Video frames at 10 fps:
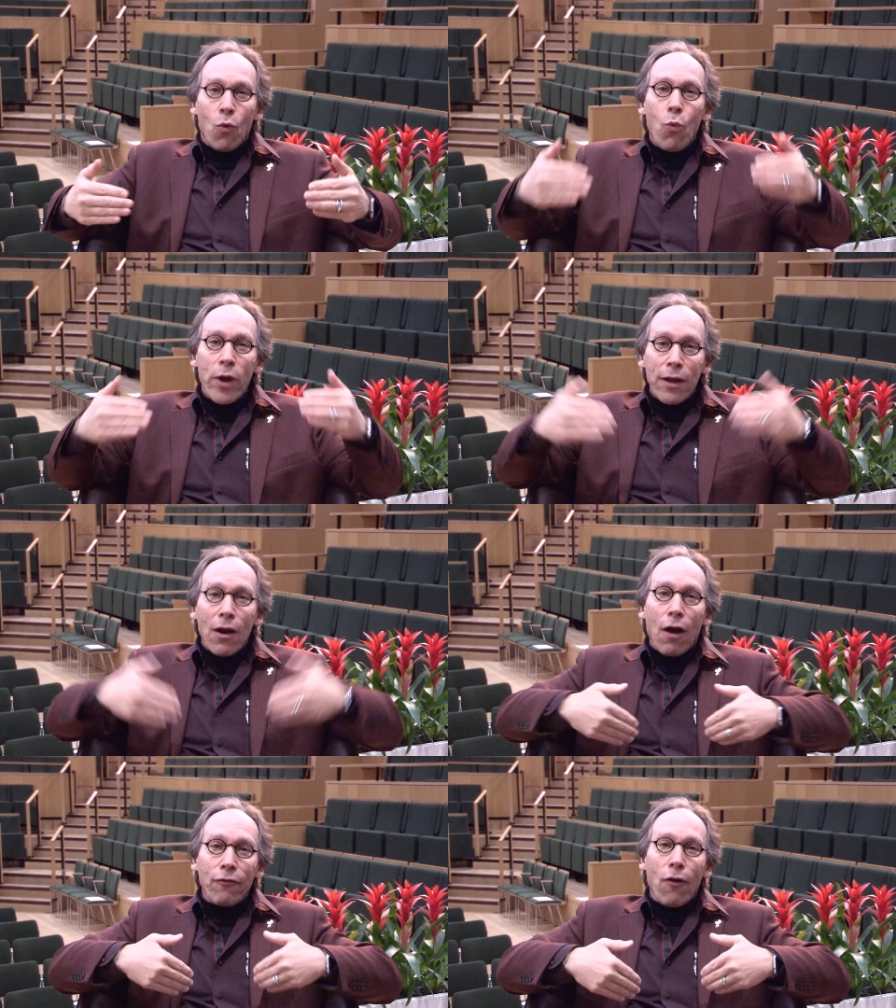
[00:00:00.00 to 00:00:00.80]
We
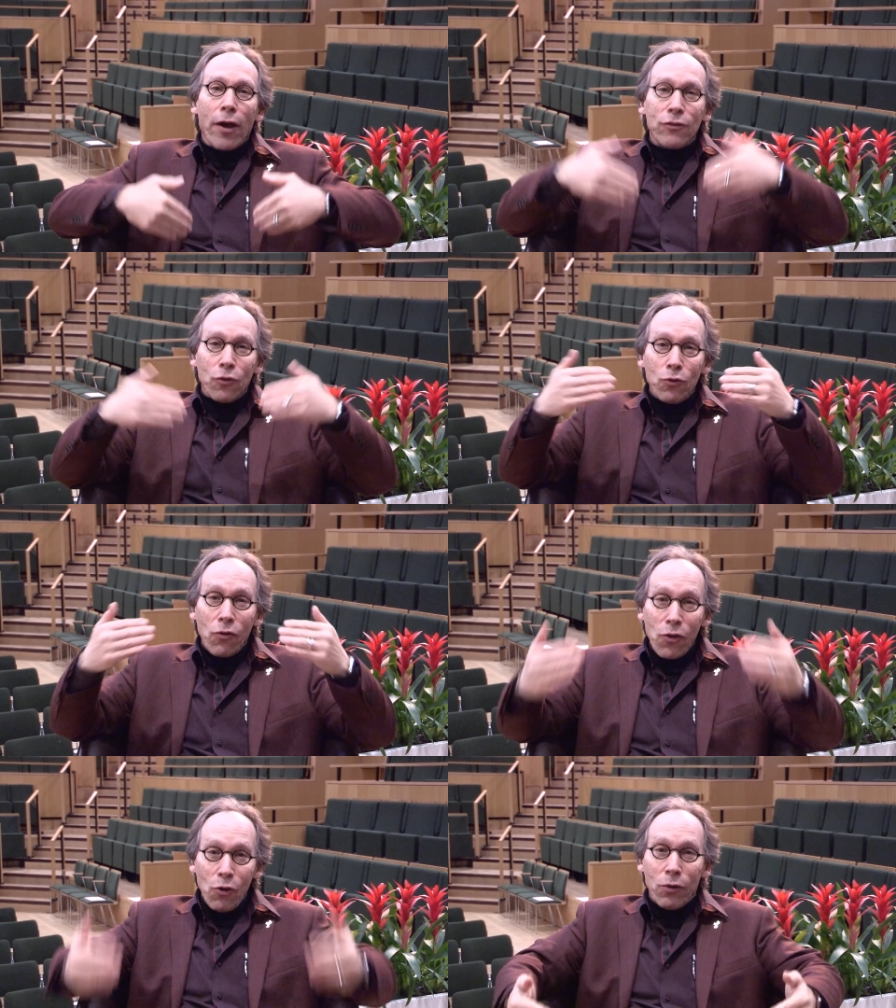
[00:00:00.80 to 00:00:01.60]
are fine tuned
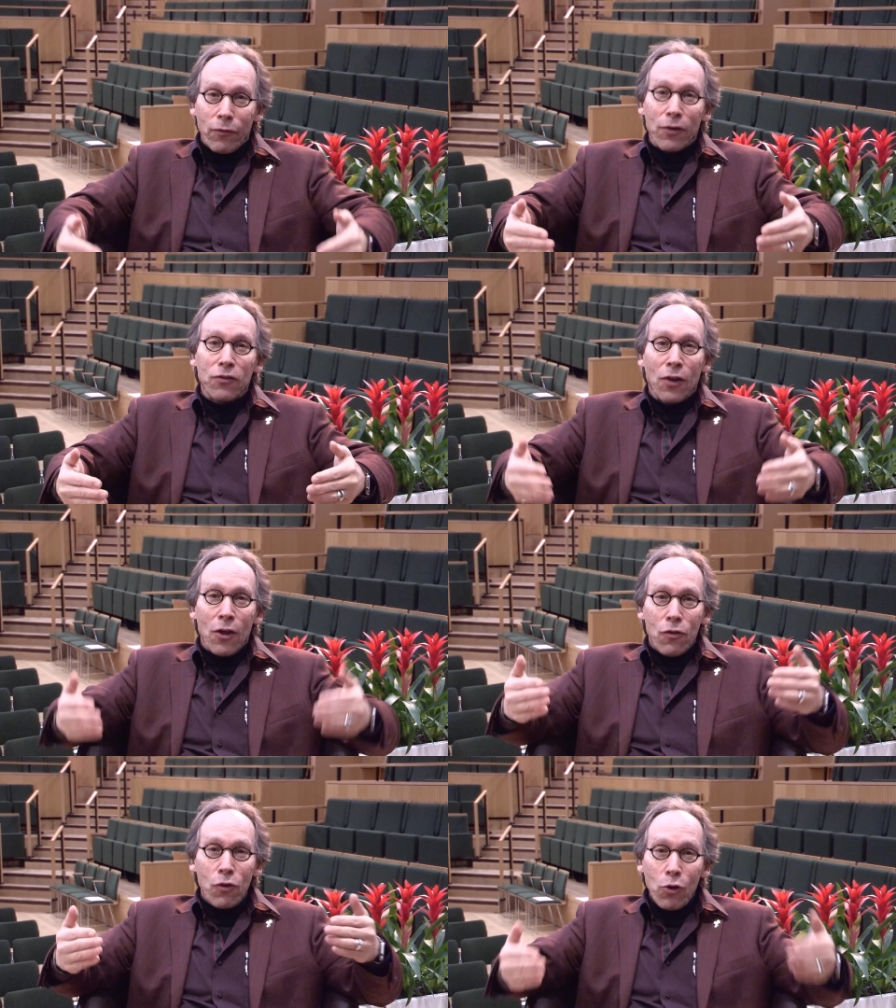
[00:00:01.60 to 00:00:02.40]
to the universe.
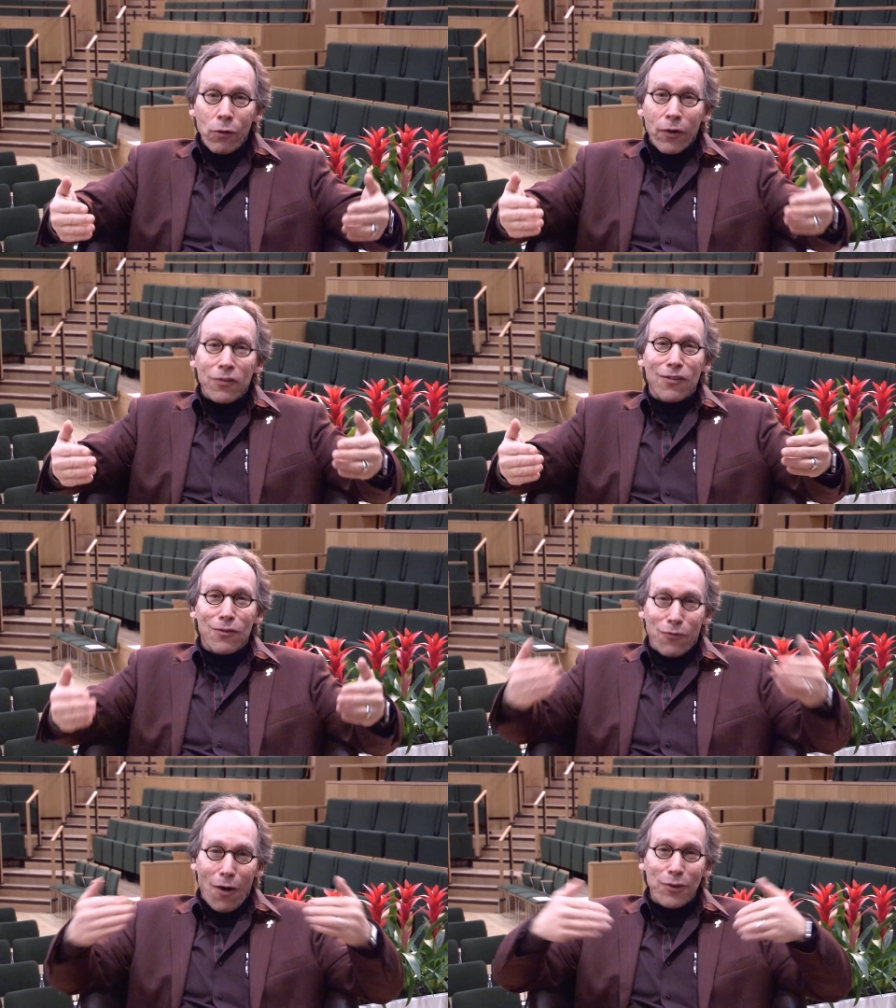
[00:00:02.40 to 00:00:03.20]
The universe
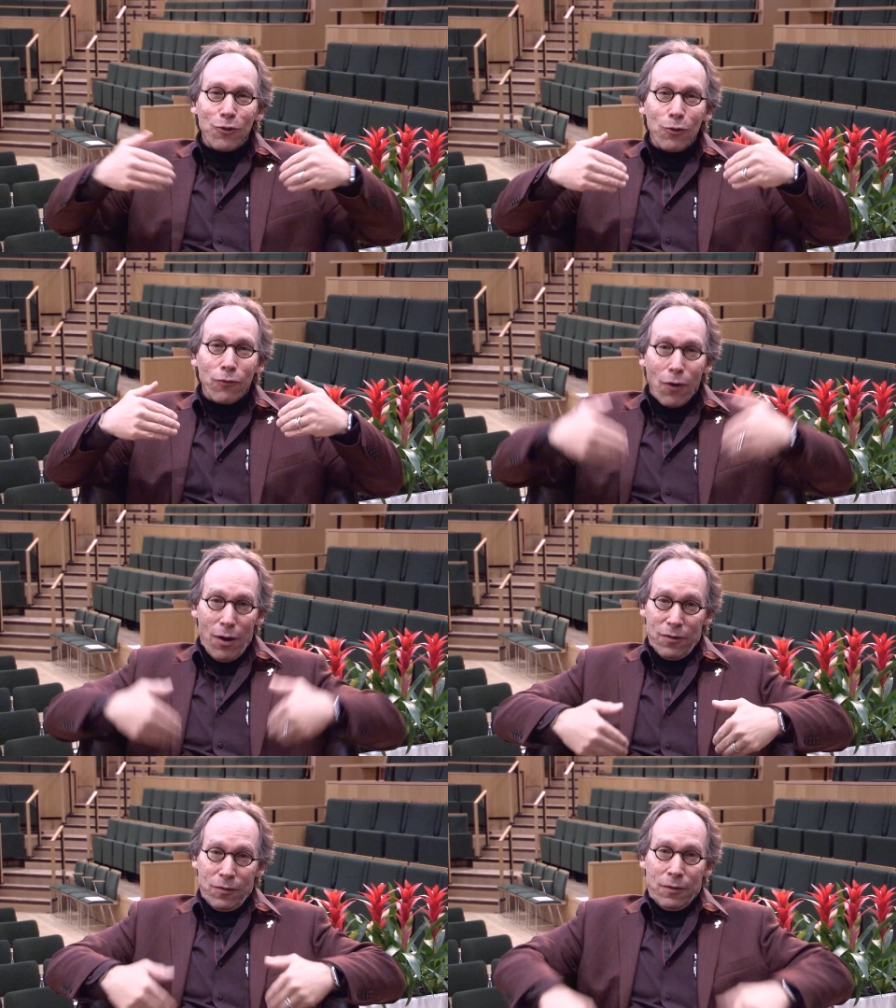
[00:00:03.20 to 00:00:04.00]
isn't fine tuned for
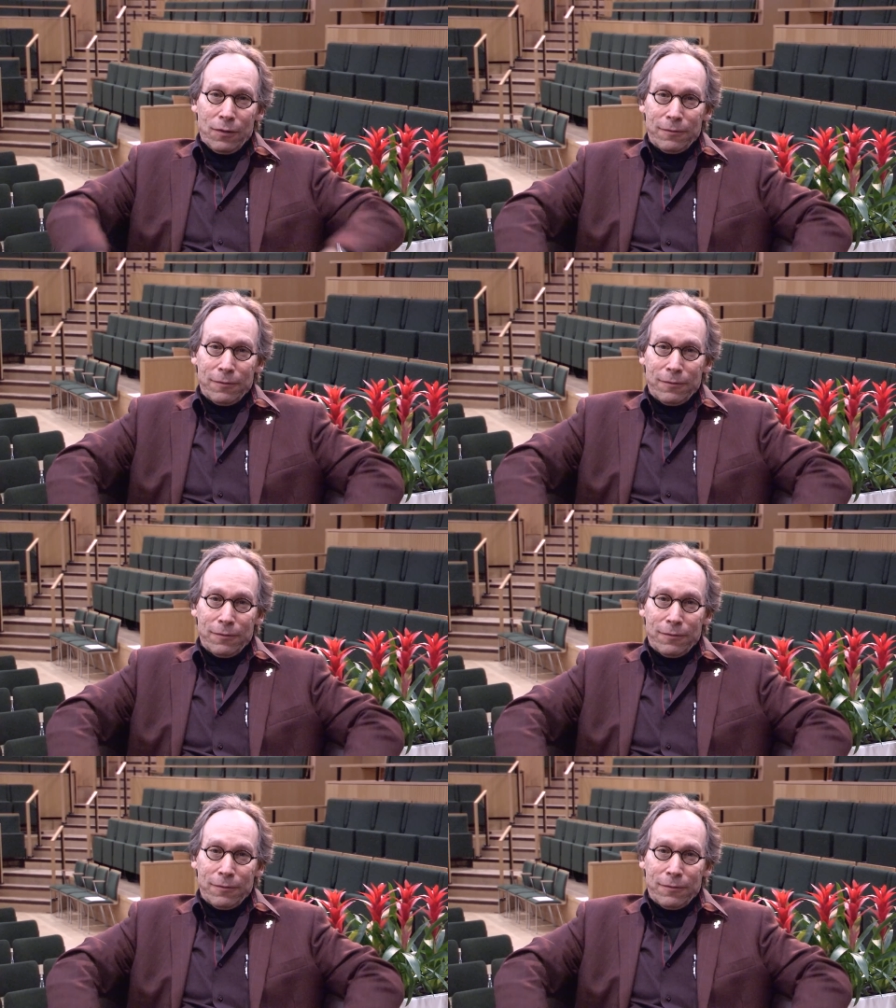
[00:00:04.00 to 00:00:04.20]
us.